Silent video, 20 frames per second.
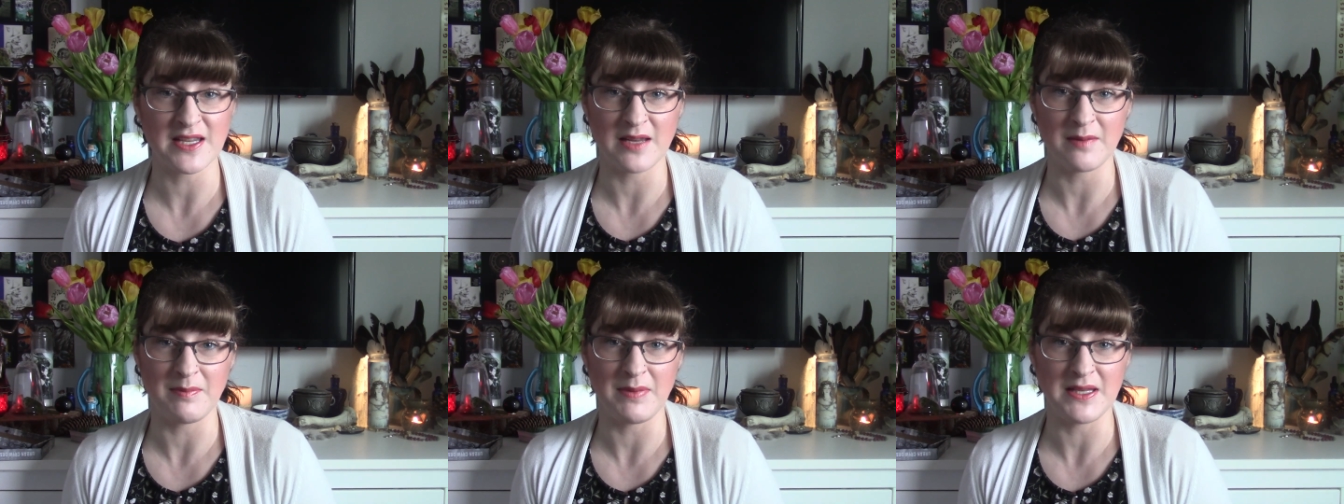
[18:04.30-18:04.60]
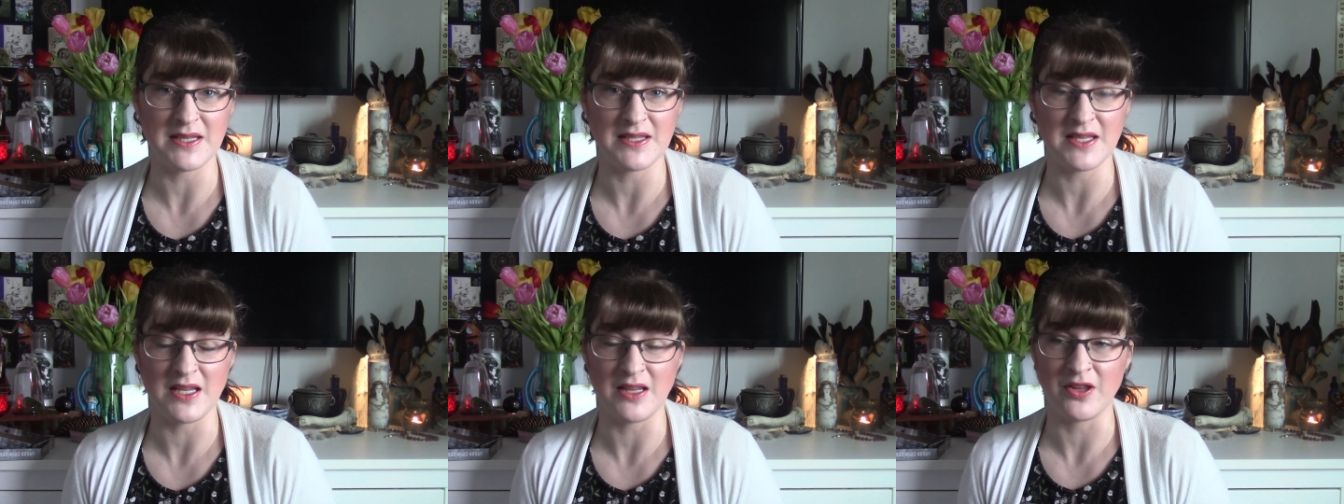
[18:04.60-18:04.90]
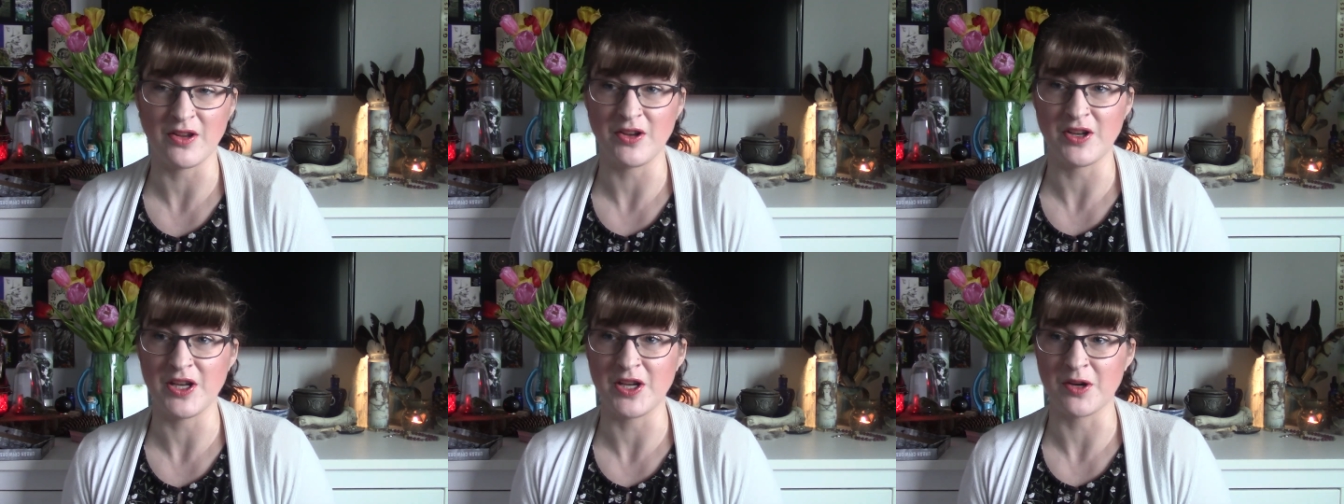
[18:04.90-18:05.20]
can be seen
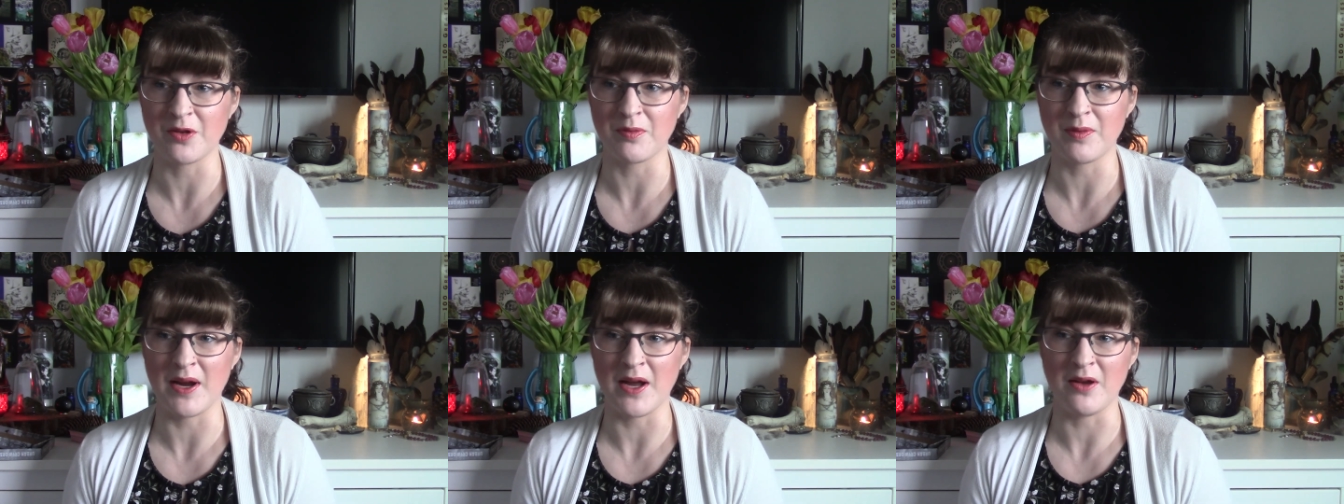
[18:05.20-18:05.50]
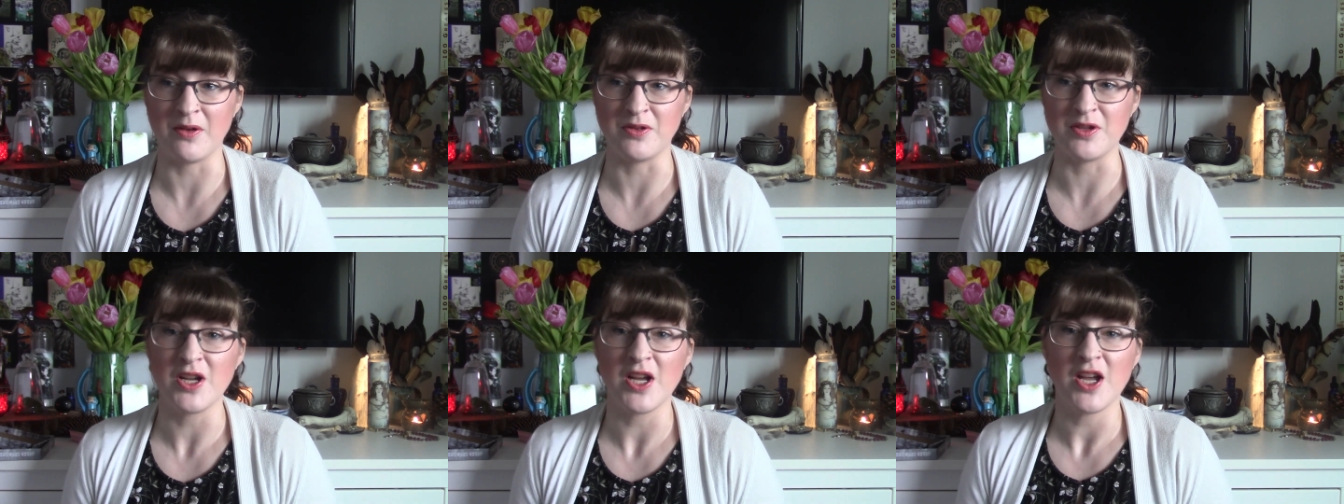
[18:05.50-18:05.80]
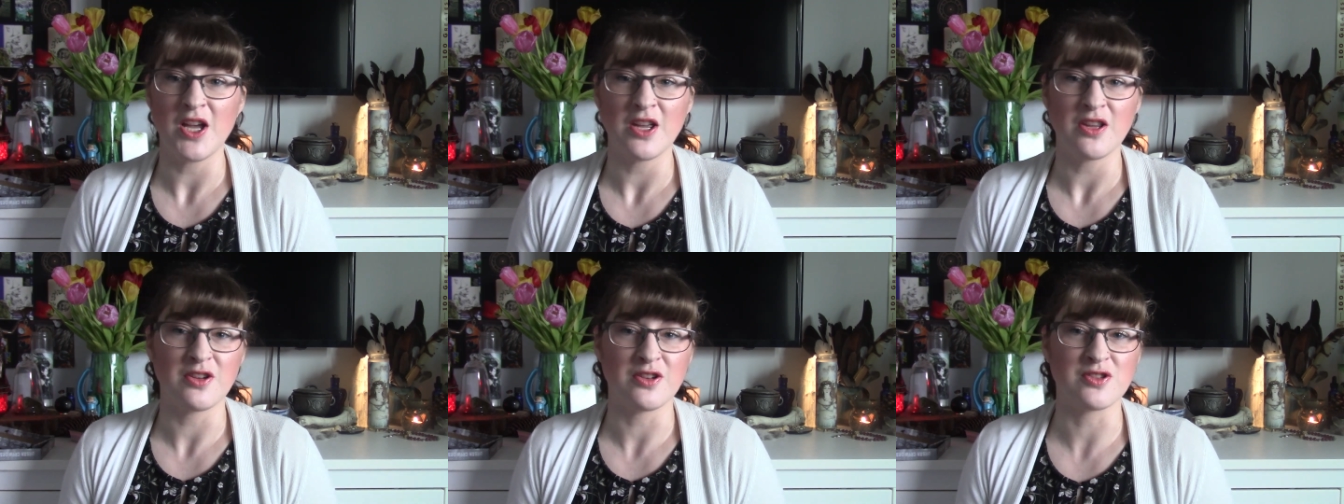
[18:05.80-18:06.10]
there year-round.
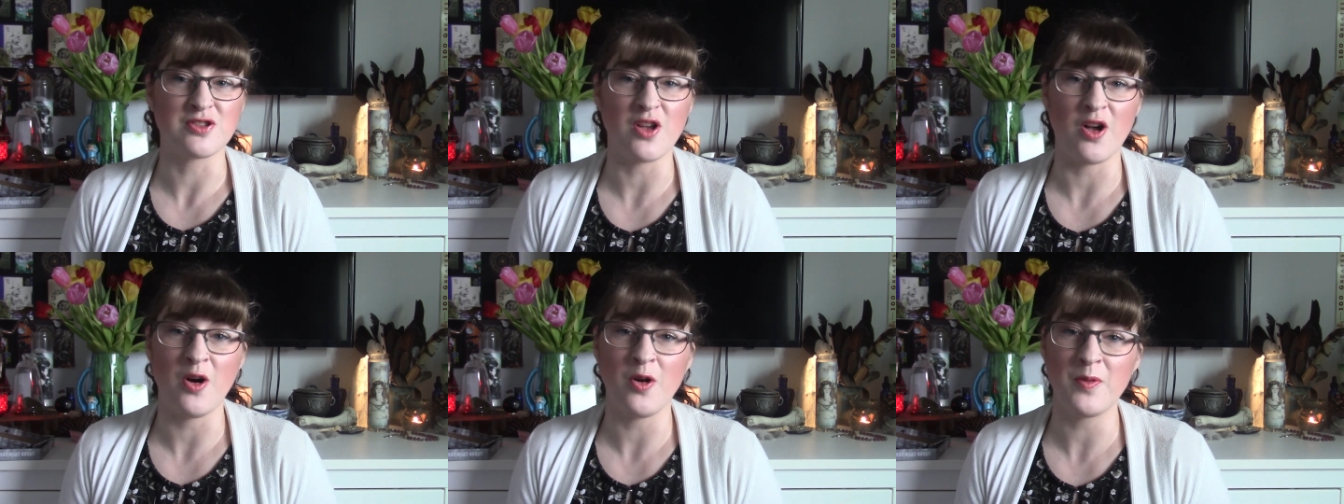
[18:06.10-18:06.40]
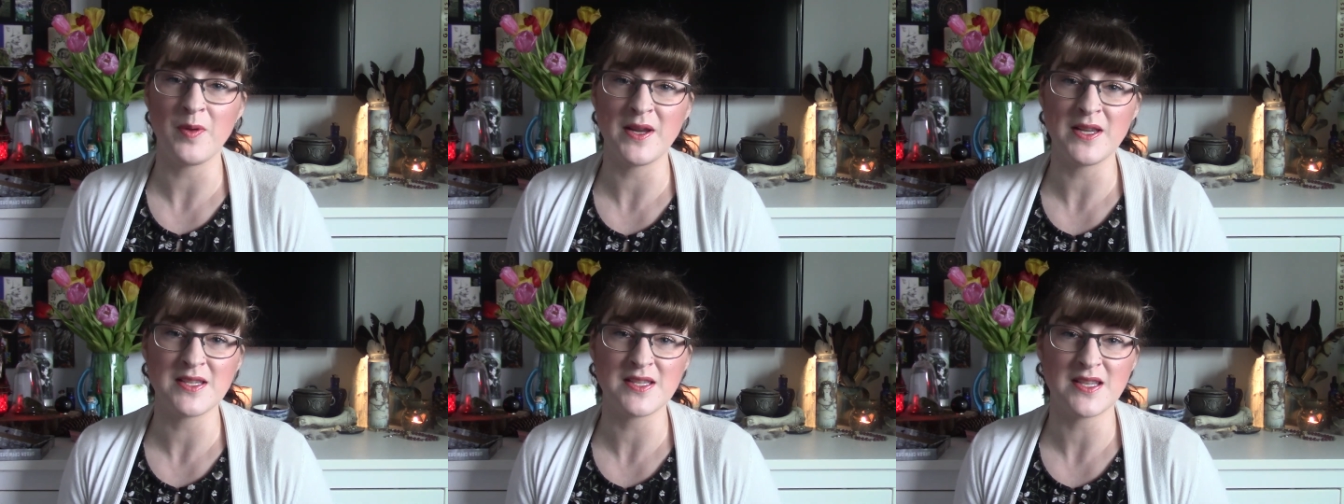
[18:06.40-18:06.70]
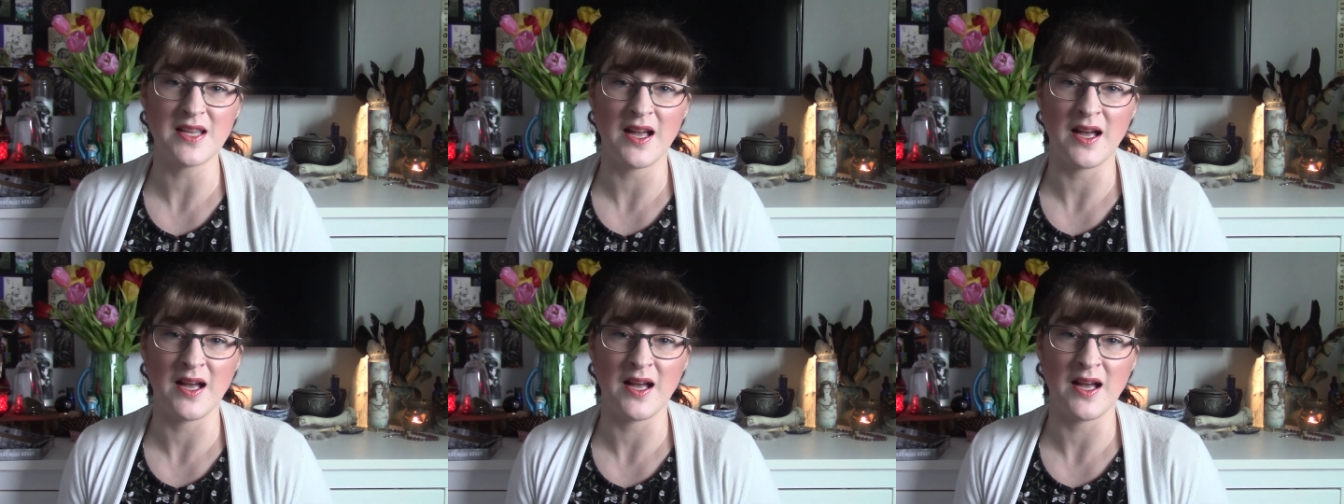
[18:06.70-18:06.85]
There's always